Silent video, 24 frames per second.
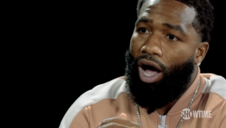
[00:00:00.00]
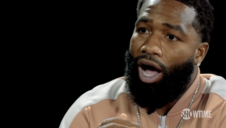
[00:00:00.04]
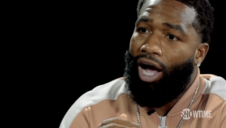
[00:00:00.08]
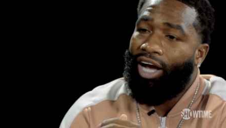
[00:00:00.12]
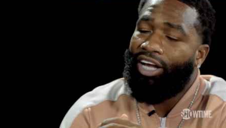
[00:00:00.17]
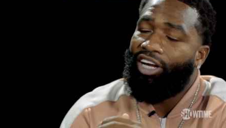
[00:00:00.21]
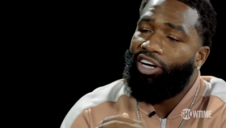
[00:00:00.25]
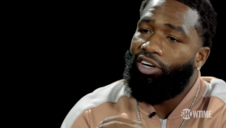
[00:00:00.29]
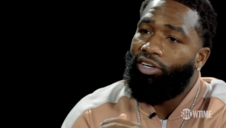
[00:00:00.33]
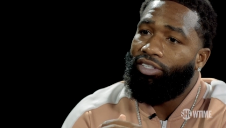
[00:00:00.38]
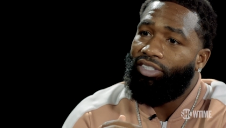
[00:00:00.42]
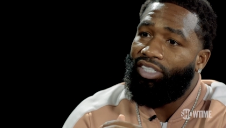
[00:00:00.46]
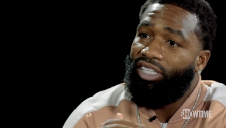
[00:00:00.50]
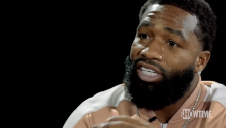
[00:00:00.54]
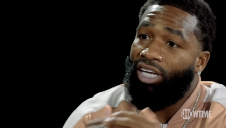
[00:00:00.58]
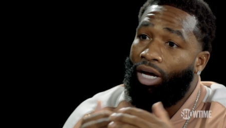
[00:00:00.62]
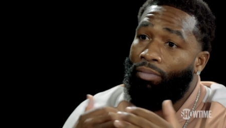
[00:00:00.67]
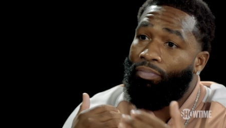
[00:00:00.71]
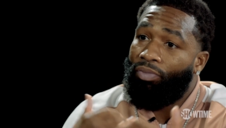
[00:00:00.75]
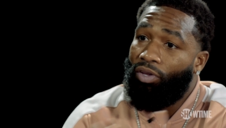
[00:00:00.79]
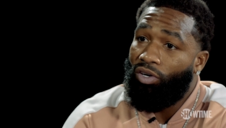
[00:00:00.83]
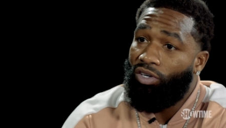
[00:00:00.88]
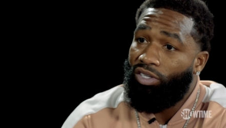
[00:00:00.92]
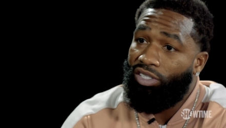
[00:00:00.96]
I guarantee I'm
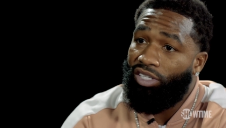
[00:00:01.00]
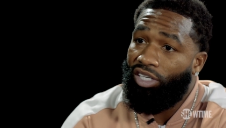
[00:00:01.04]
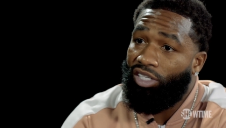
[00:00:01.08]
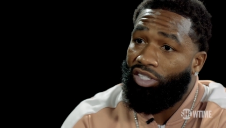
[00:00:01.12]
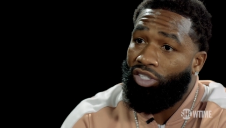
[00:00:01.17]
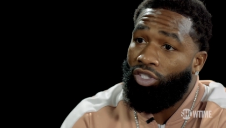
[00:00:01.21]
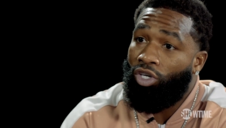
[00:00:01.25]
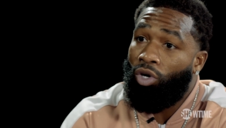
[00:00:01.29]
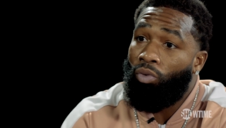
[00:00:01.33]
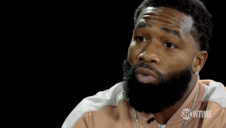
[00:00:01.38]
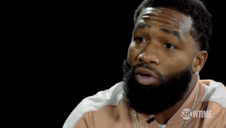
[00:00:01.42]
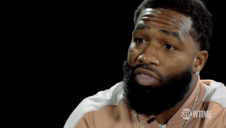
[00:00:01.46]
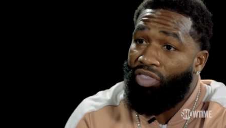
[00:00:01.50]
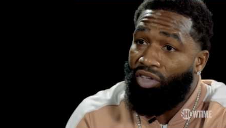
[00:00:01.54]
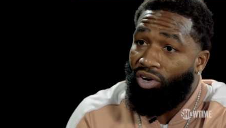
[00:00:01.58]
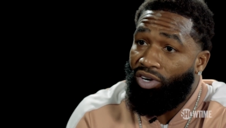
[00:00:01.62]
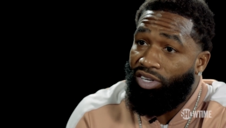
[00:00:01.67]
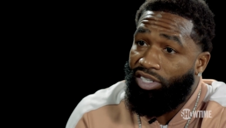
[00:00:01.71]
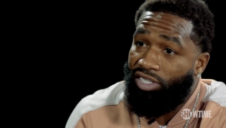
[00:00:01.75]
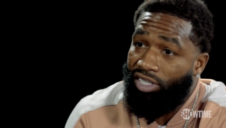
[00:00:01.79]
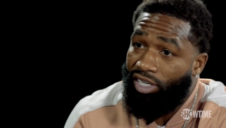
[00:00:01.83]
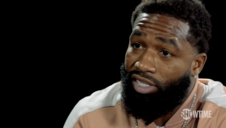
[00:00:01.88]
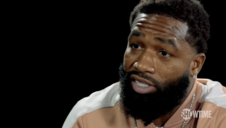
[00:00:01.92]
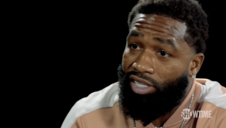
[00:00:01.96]
36 and 0 with
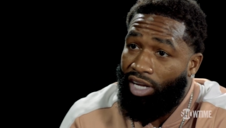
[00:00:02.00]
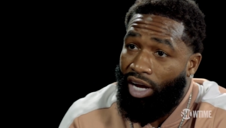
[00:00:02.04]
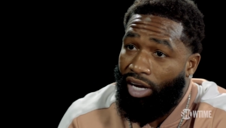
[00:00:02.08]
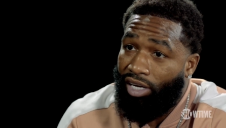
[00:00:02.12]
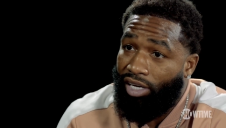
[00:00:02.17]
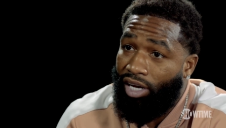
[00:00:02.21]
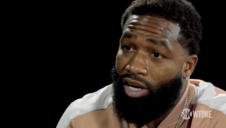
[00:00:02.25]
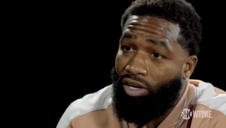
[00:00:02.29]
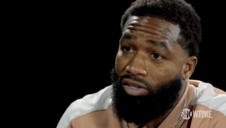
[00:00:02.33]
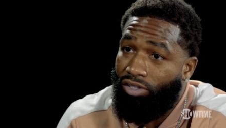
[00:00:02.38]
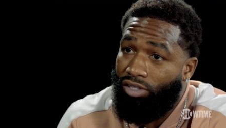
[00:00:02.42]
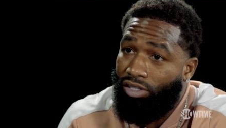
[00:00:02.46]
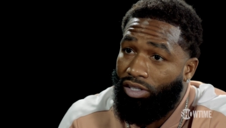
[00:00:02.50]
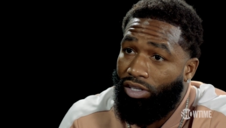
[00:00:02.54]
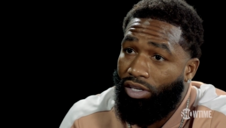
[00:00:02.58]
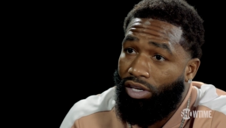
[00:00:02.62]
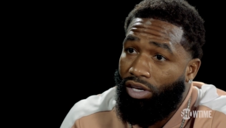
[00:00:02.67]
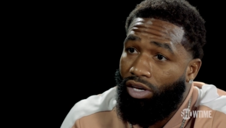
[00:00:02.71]
36 knockouts.